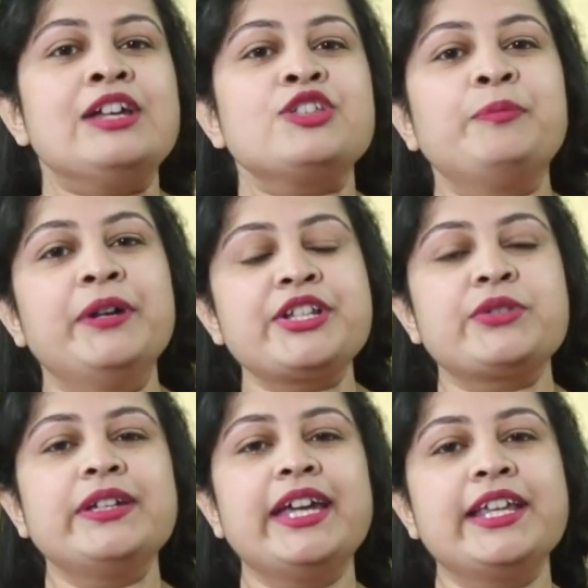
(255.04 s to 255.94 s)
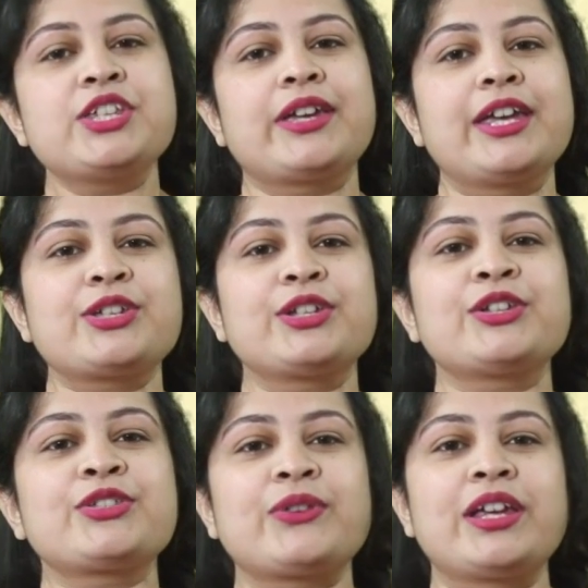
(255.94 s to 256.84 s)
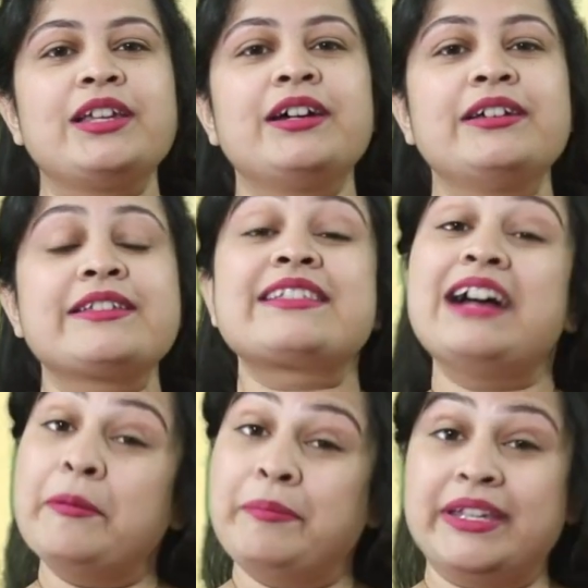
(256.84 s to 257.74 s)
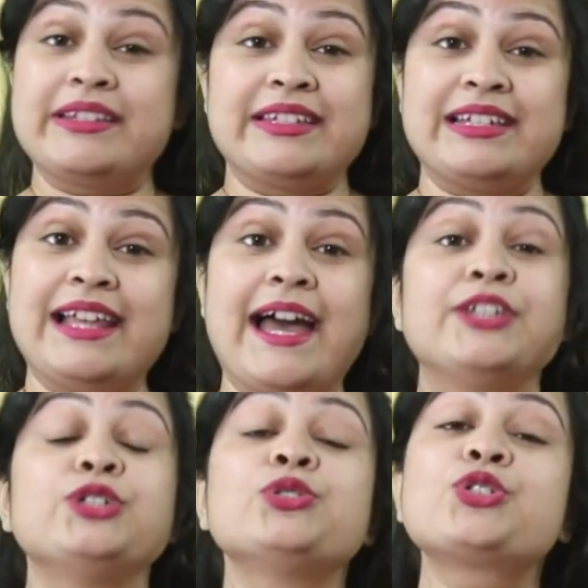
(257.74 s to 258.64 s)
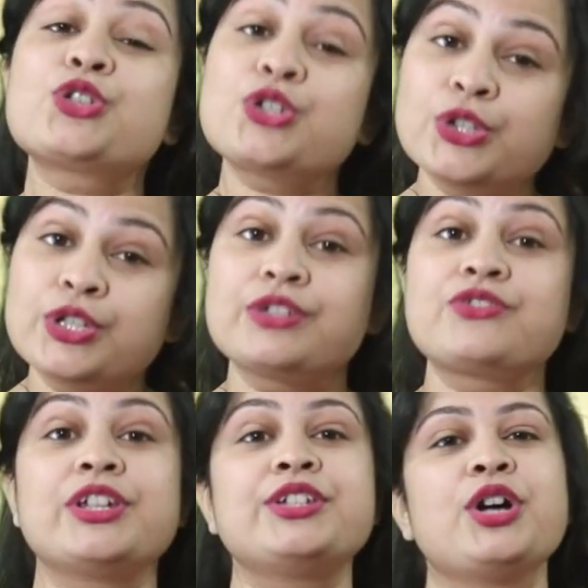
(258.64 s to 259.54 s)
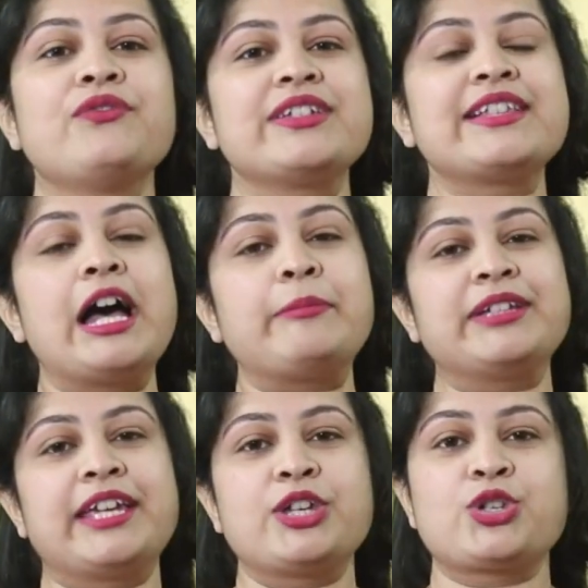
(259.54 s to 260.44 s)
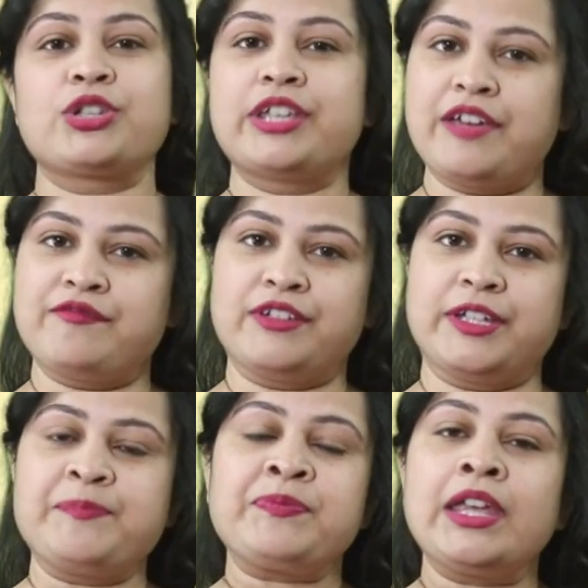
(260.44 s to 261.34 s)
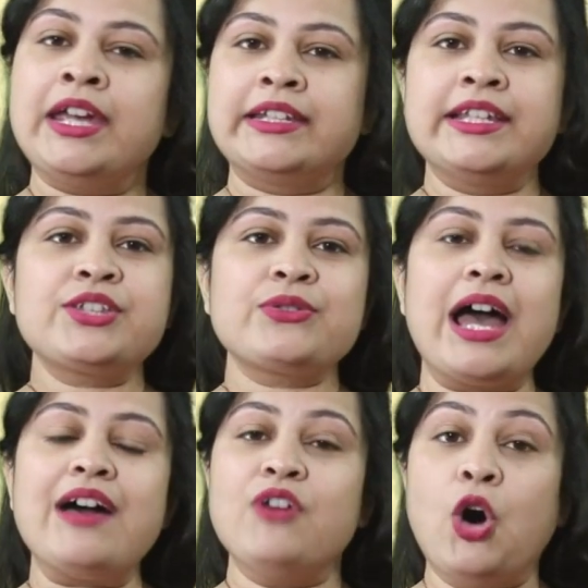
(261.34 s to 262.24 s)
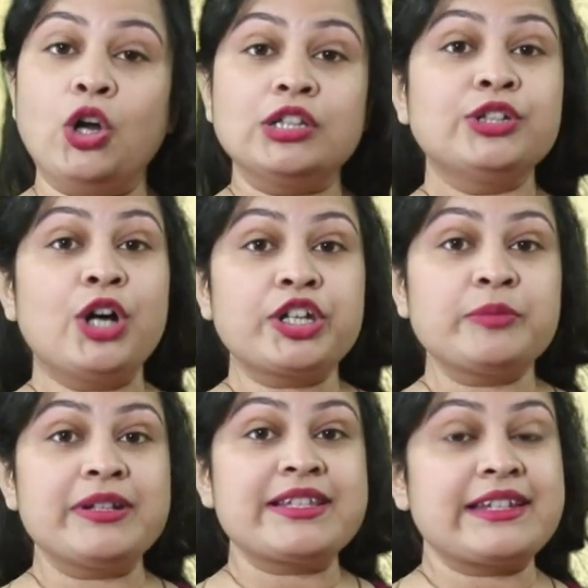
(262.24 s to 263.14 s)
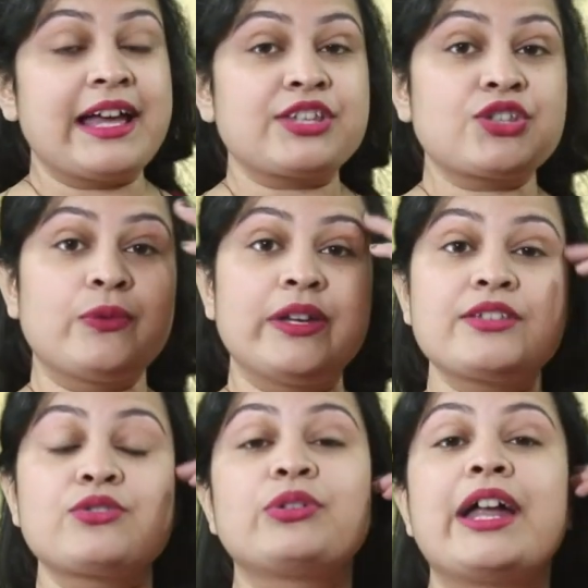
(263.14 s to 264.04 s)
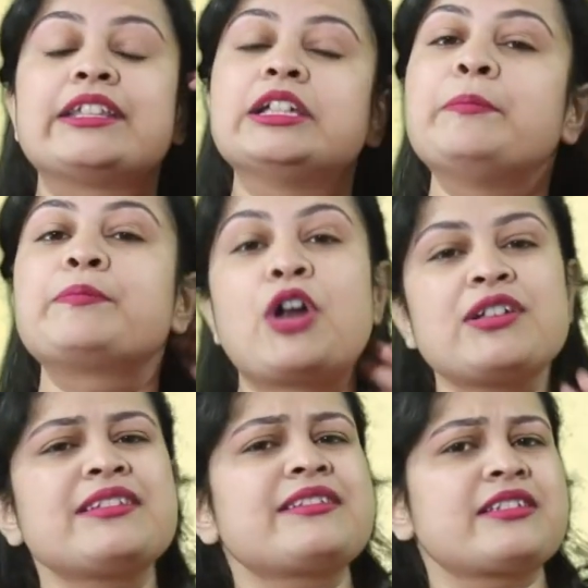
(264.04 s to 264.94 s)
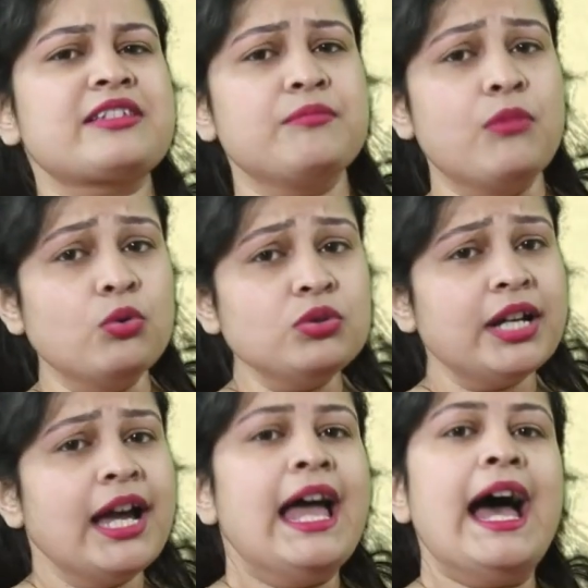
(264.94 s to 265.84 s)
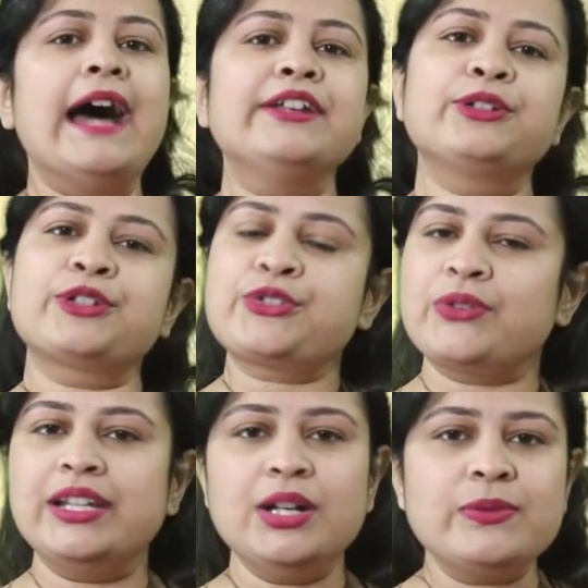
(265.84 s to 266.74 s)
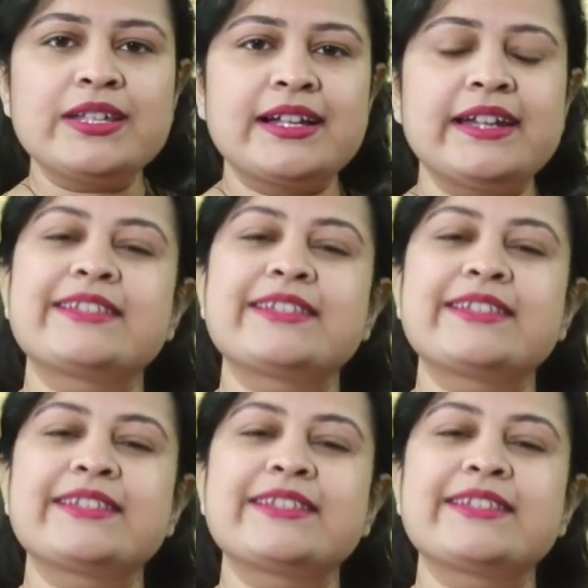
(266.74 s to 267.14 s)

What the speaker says: So pursuing an education in Australia is a big deal and you should treat your visa application carefully. It needs to have all the documents attached to it so that the process is smooth and your Australia visa